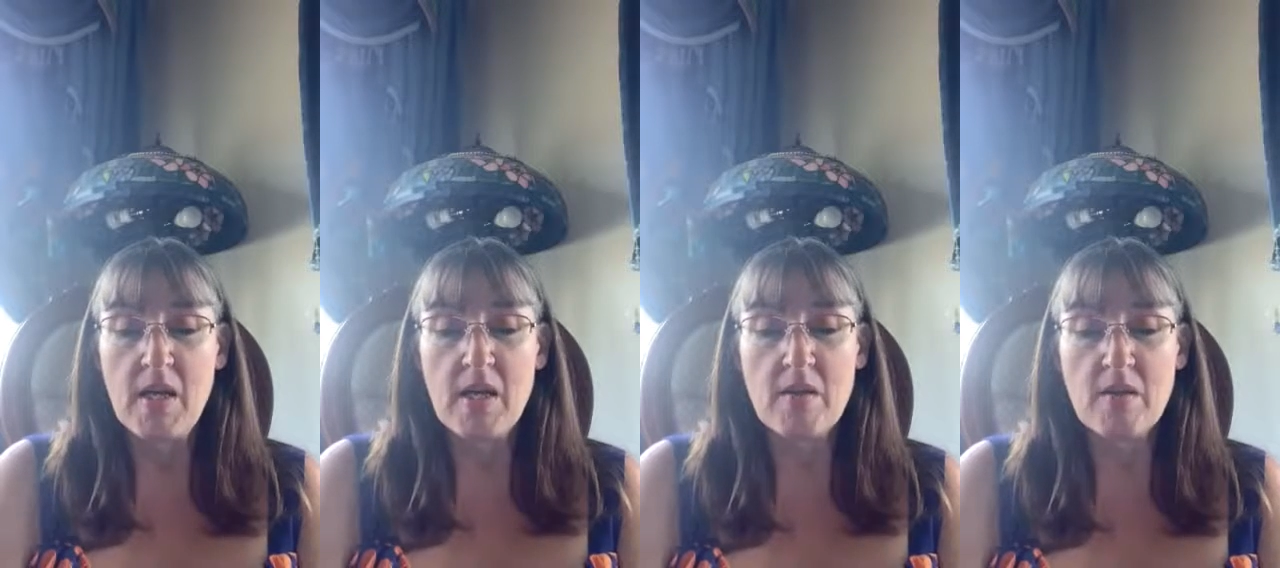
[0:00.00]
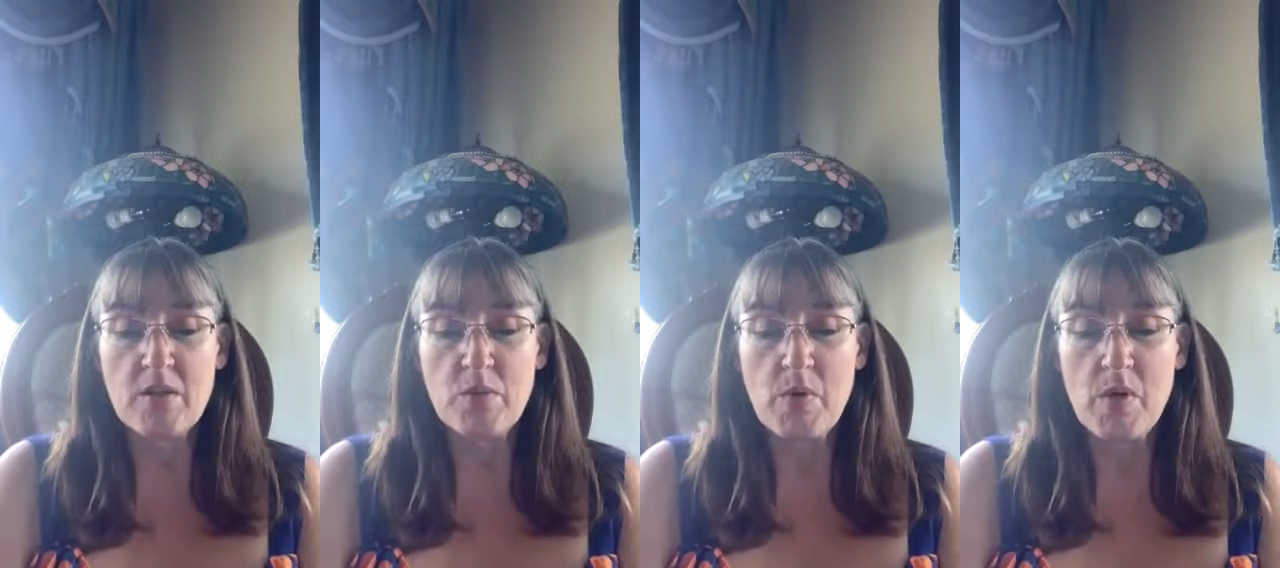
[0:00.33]
And
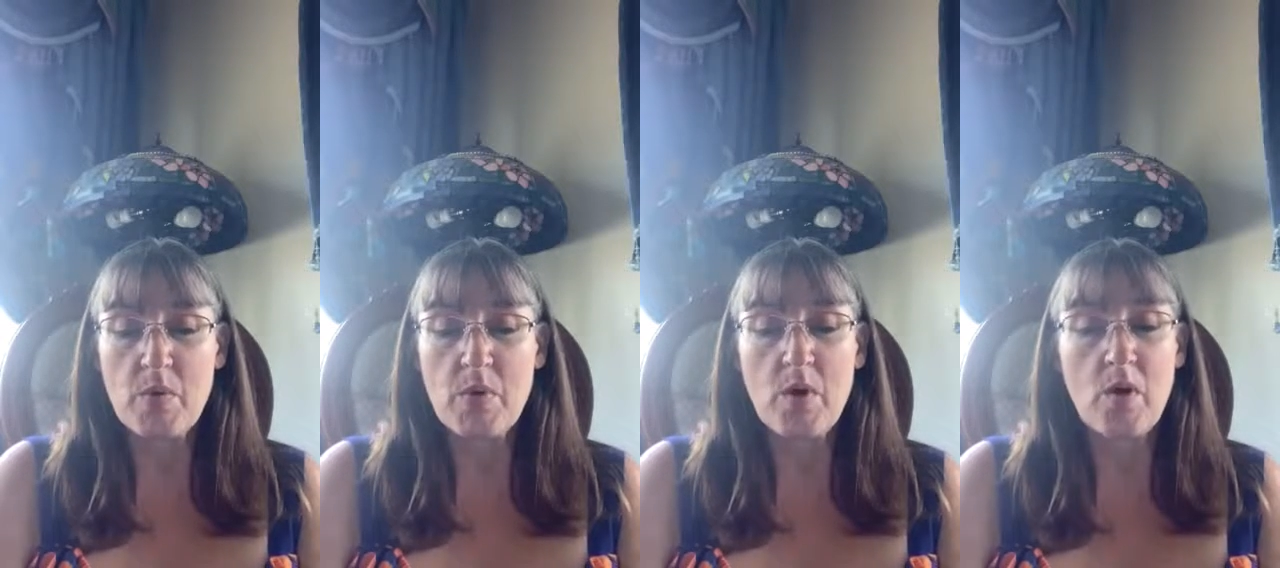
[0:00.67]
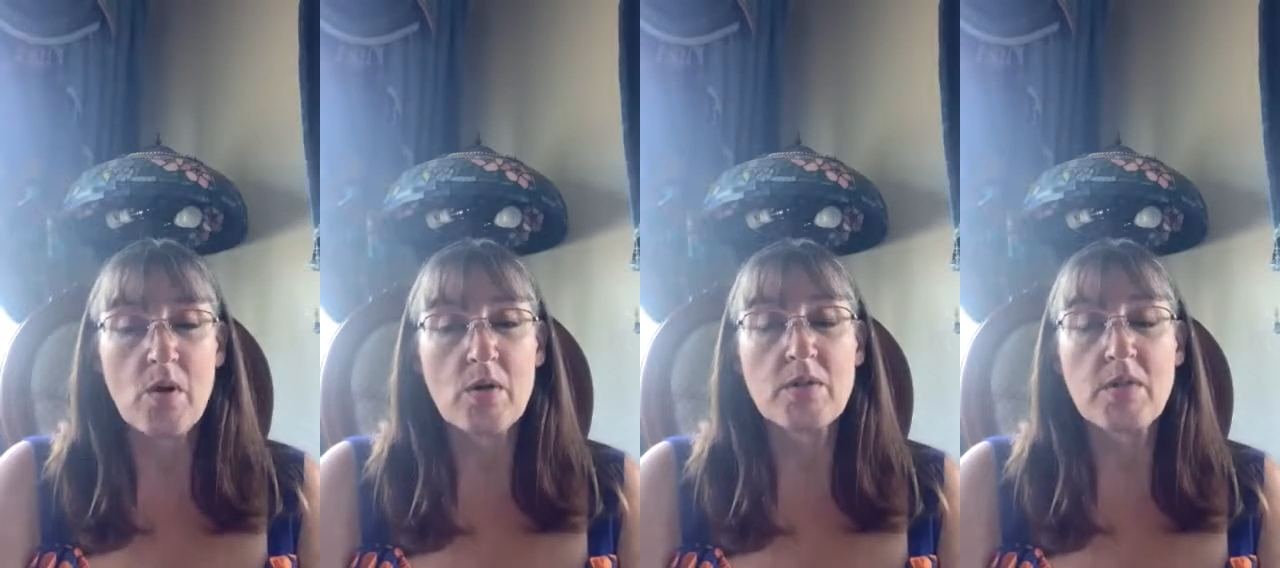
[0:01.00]
this way we are
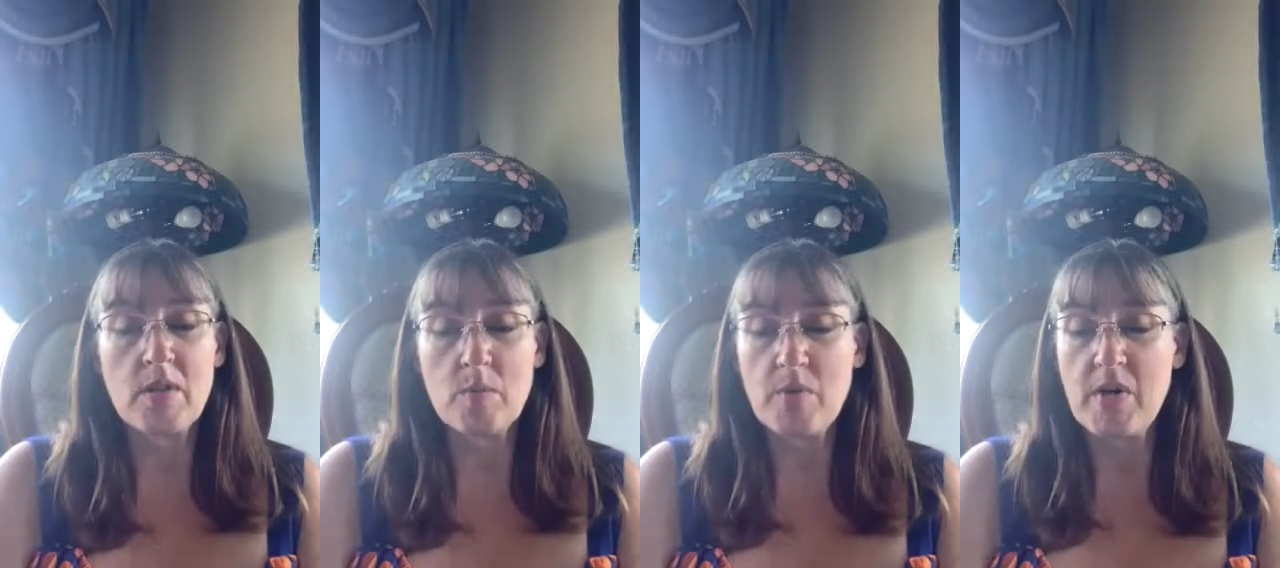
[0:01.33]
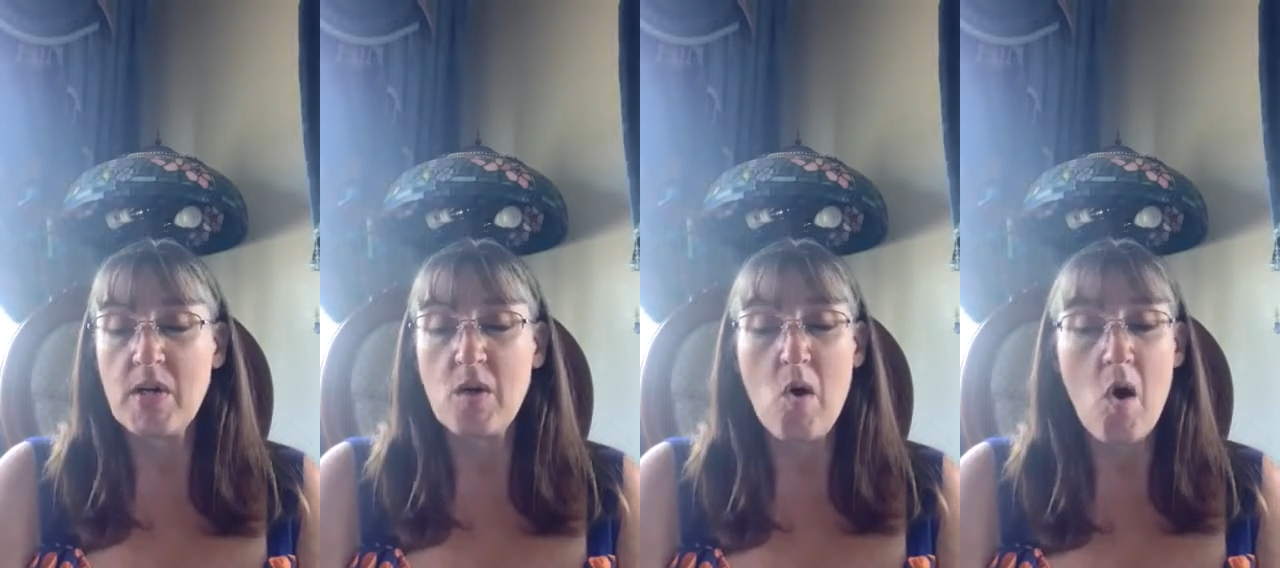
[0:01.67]
all
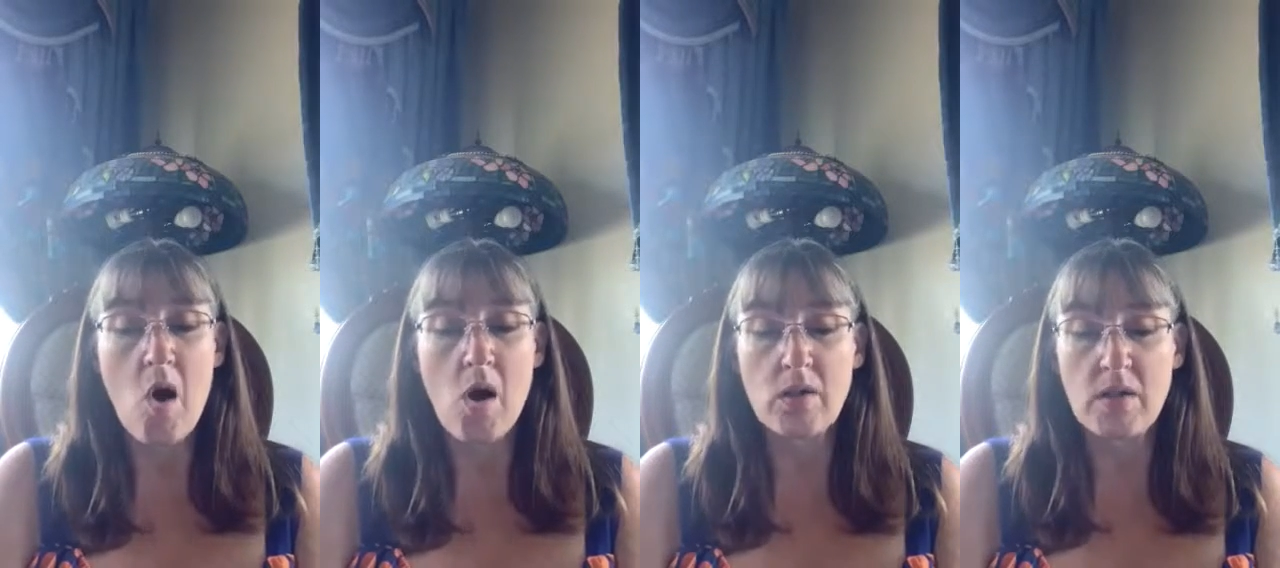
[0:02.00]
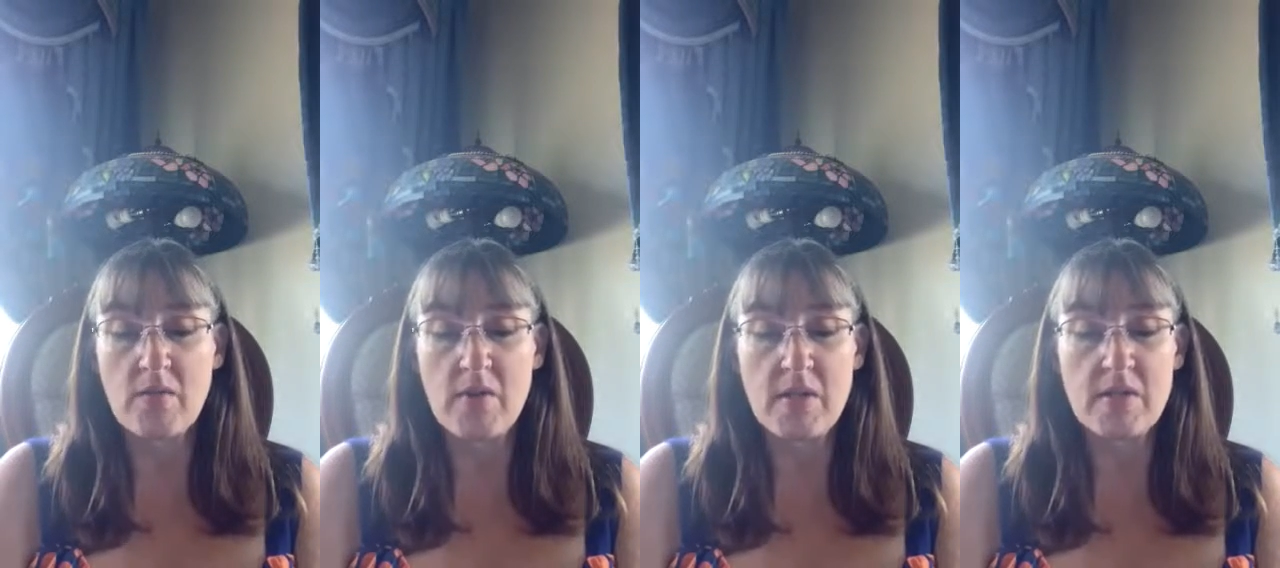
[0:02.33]
celebrating all
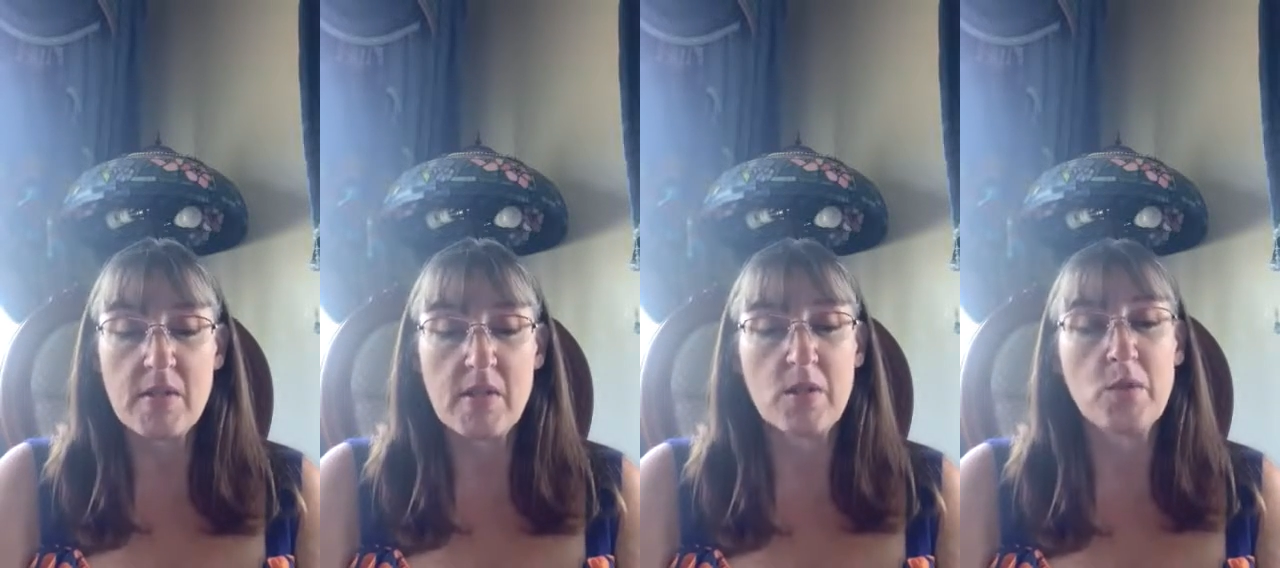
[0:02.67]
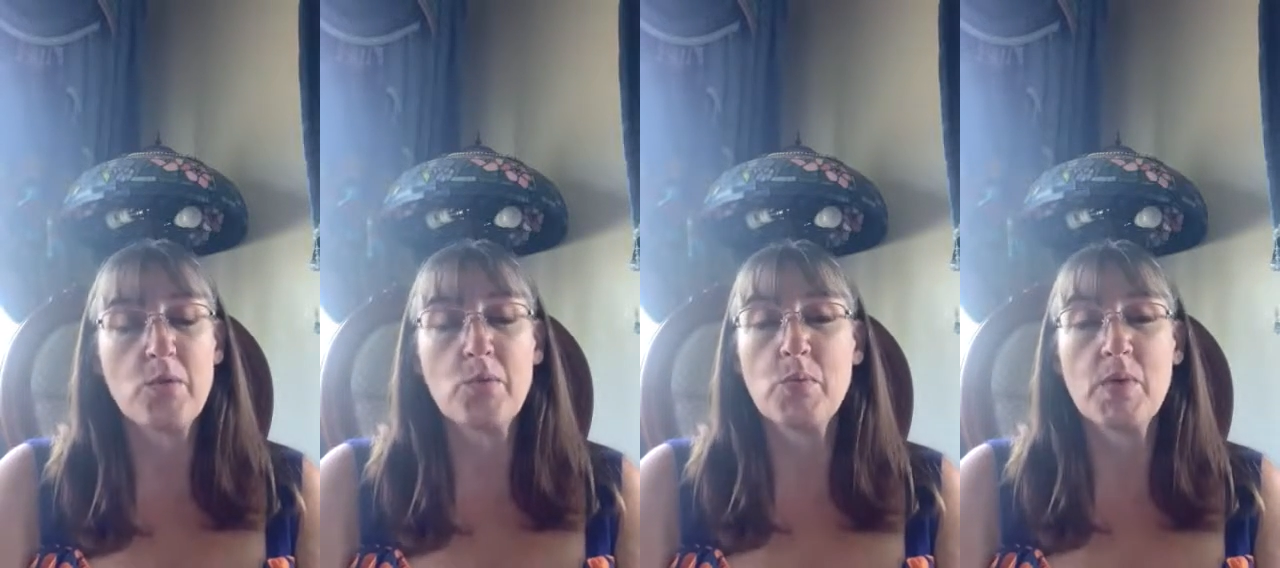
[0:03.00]
of us and
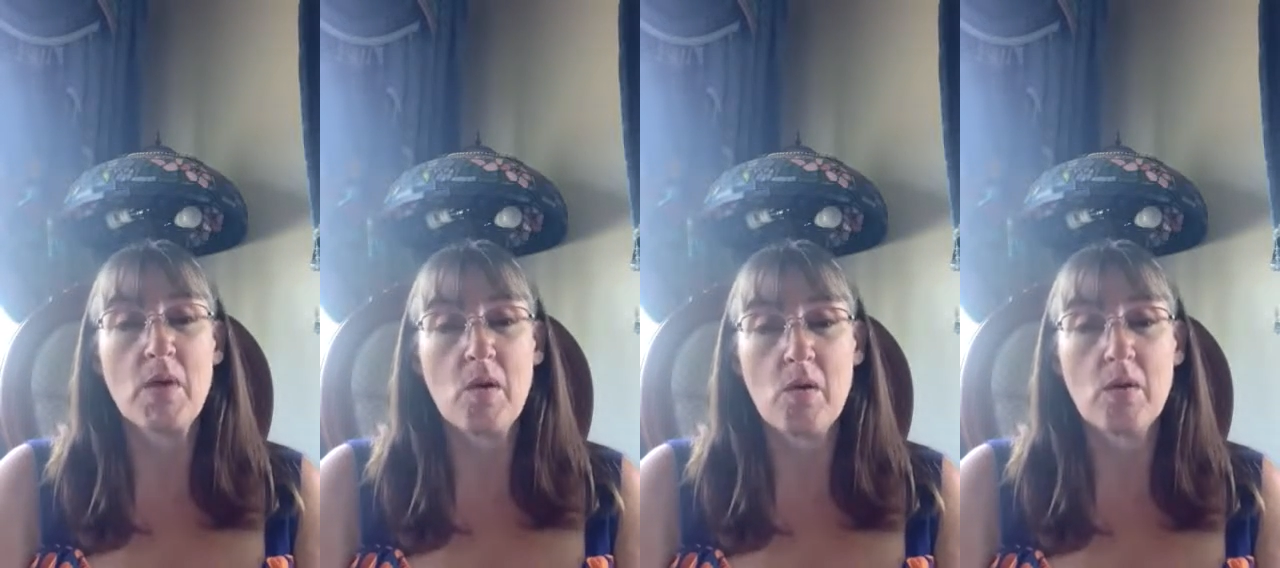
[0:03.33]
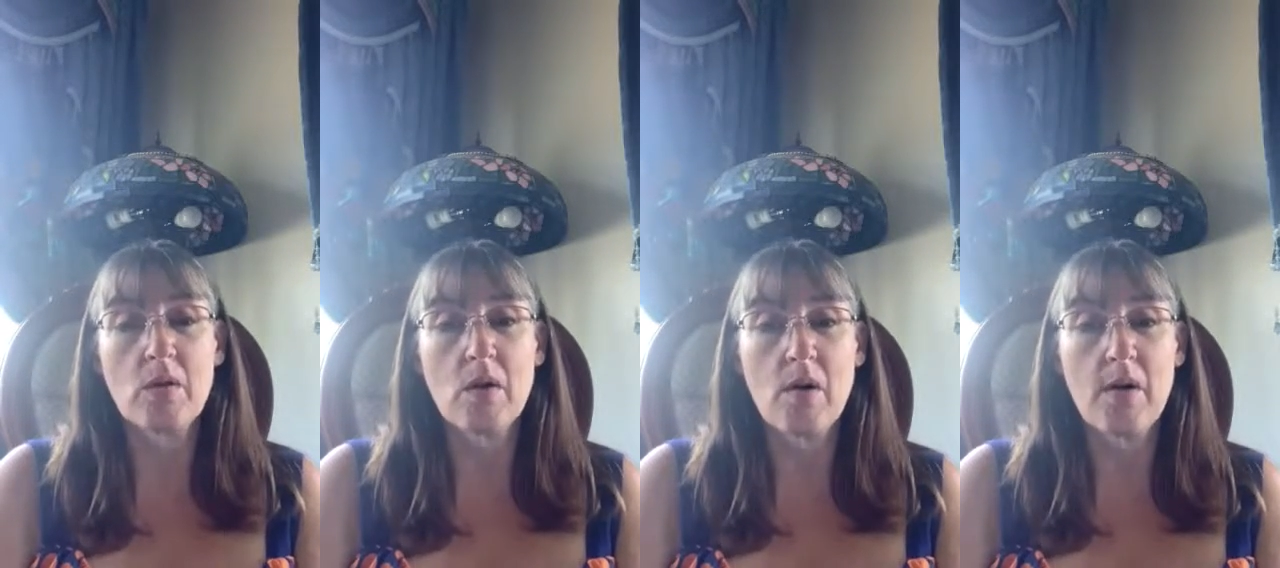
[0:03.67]
who we
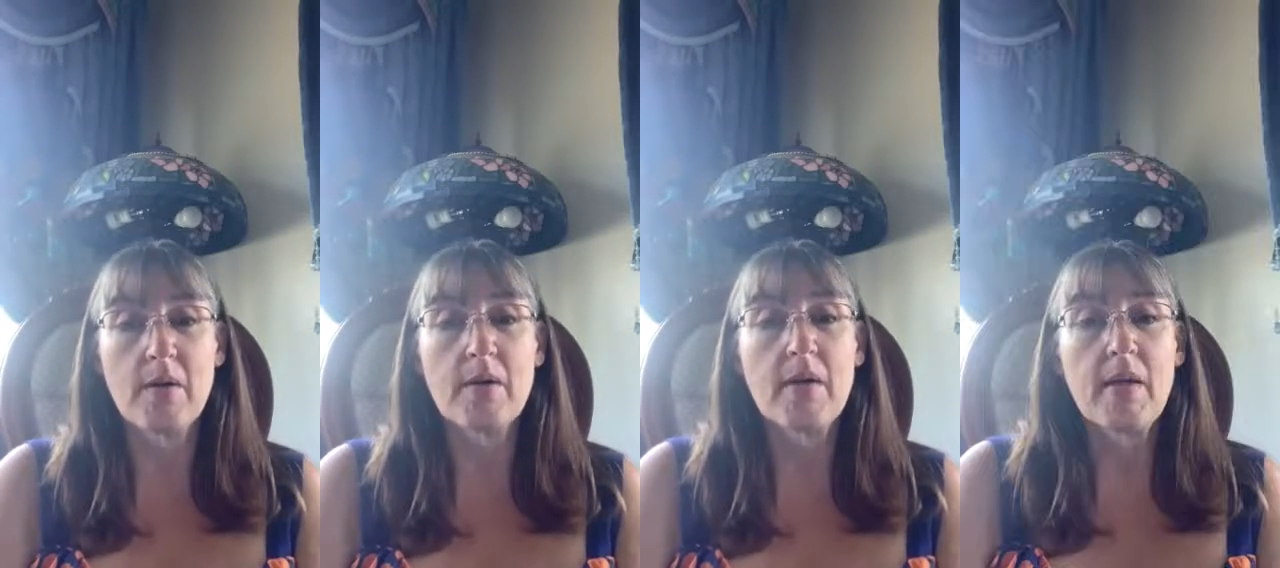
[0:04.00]
all are.